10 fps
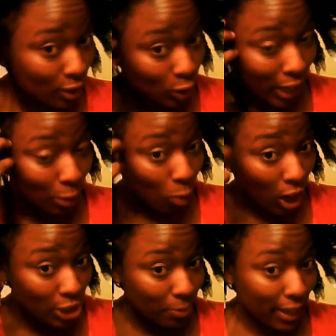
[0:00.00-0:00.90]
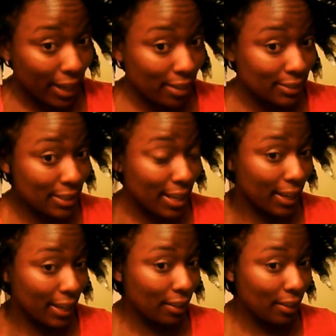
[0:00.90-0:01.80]
So I had washed my hair
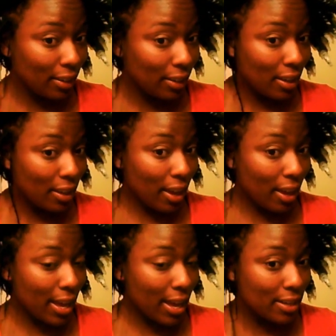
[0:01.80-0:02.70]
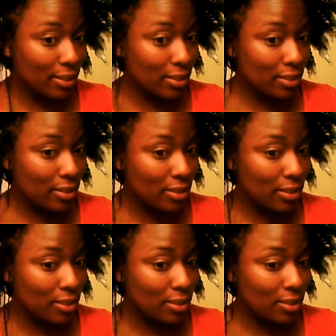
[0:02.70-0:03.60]
today and
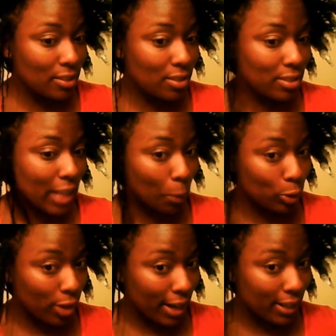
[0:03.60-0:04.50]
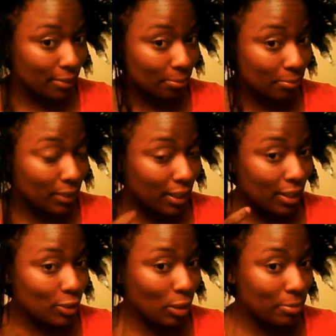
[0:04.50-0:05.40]
towel dried it.
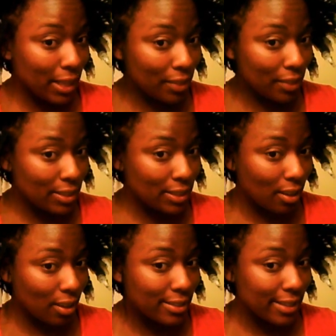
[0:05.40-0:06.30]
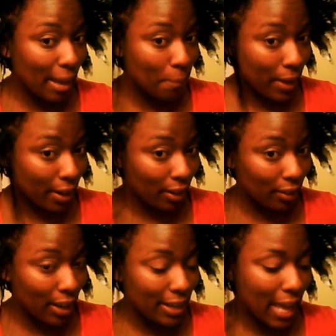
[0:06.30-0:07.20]
So I'm setting this on damp
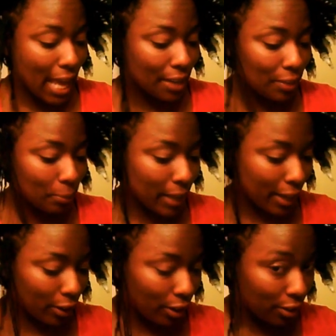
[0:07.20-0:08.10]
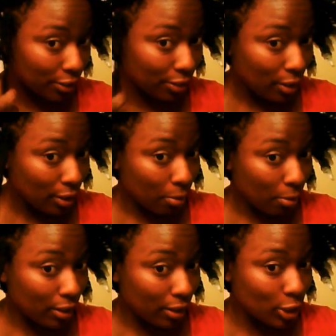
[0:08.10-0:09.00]
hair and adding the Black Earth
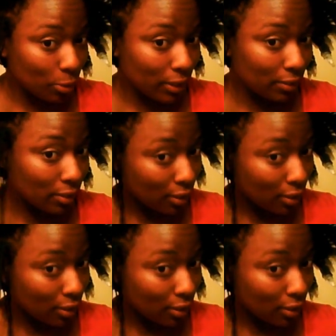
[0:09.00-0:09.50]
products to it.